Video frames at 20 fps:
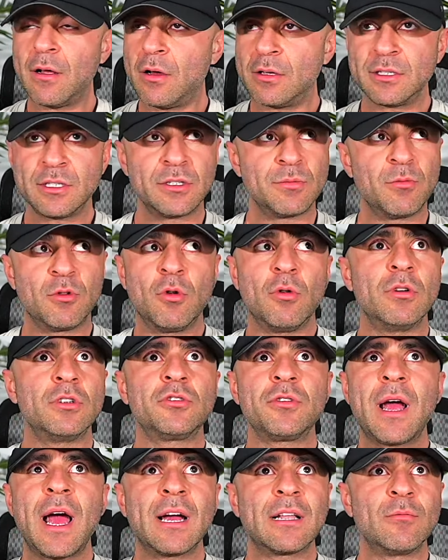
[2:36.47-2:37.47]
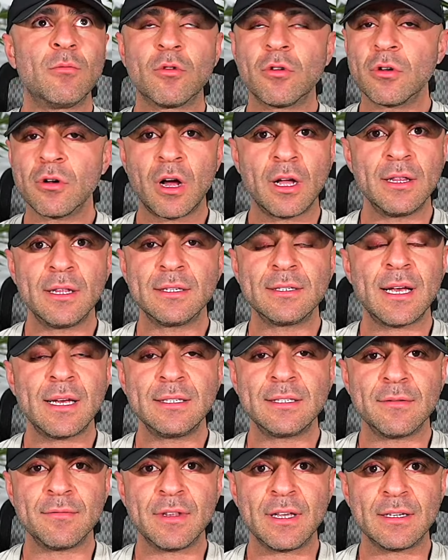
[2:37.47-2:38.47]
I'll just go attract more
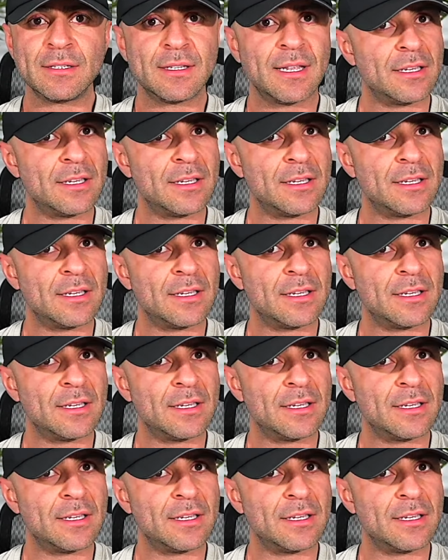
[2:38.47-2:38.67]
undecisiveness.